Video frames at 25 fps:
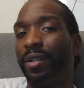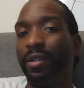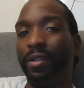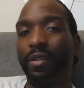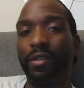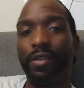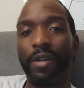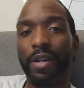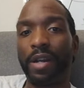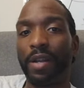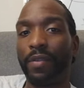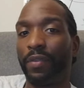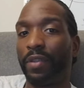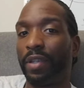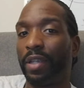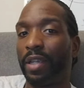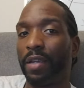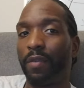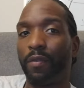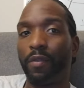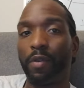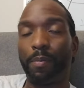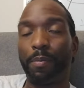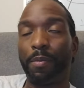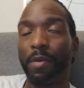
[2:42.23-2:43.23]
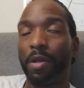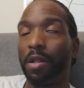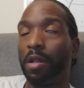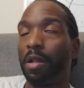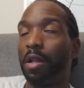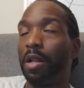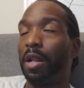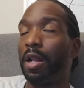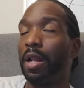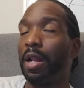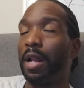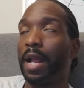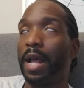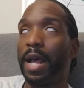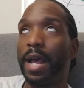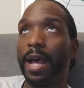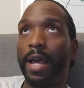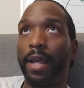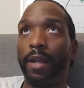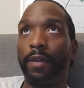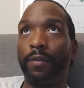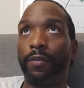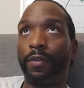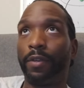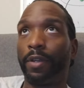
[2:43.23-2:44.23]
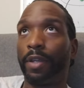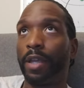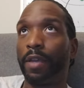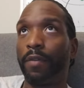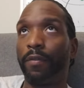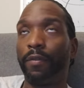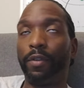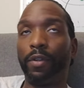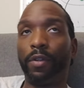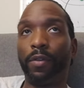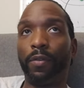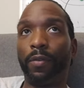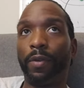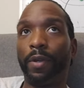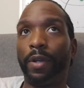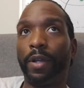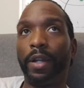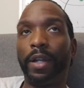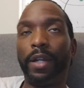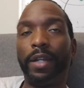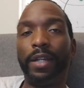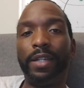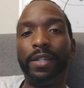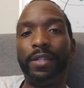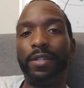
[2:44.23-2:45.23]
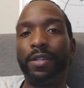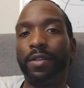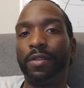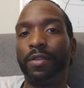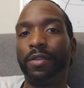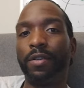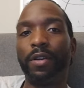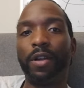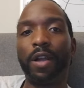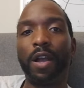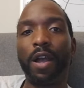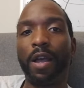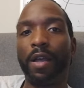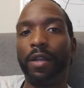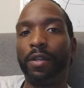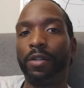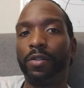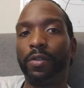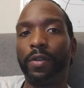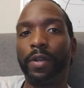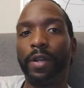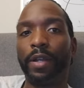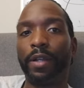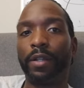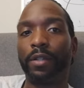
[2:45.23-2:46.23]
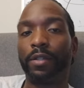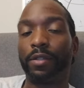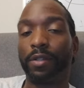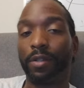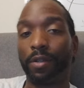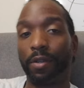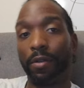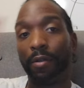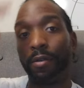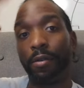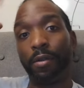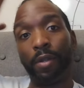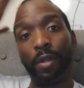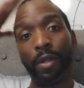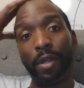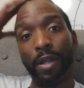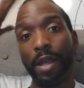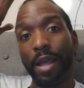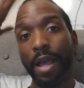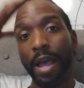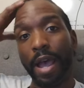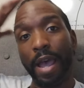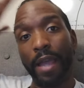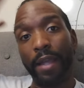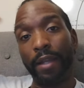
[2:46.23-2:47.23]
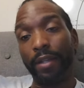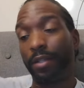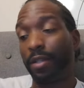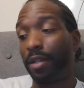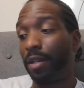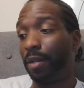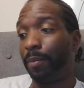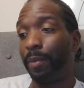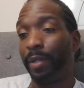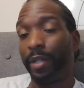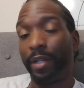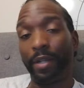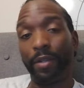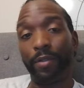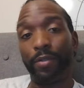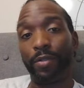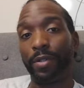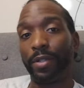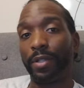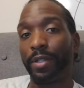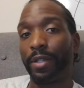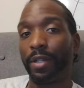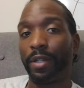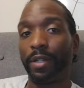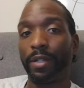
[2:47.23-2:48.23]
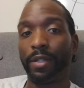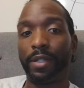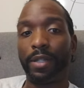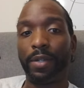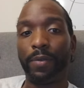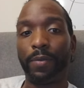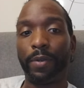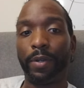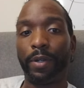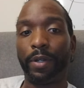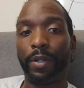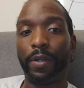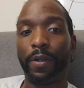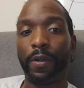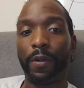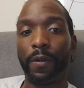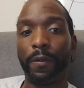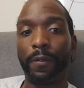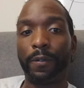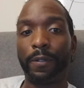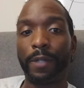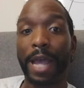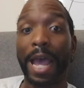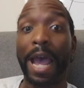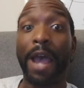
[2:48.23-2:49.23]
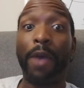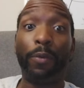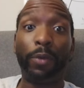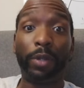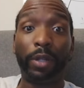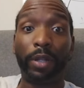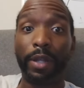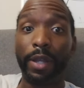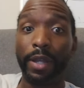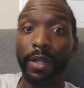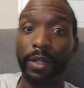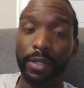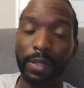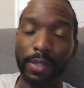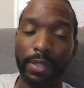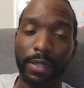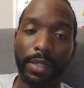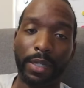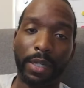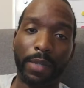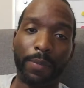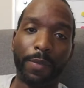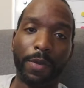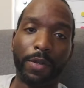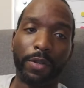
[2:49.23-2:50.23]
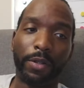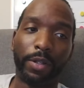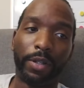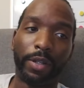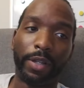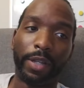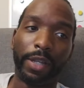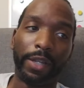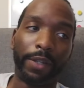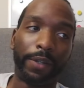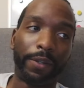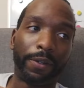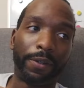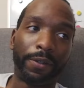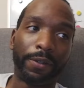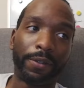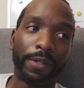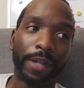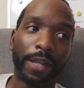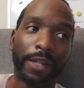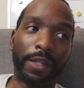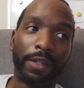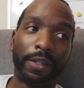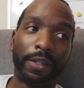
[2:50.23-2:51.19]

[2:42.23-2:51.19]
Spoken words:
you're going to have to give up a lot for Kevin Durant, and he's under contract. So it's going to be interesting to see where he goes. I would like to see him on the Lakers.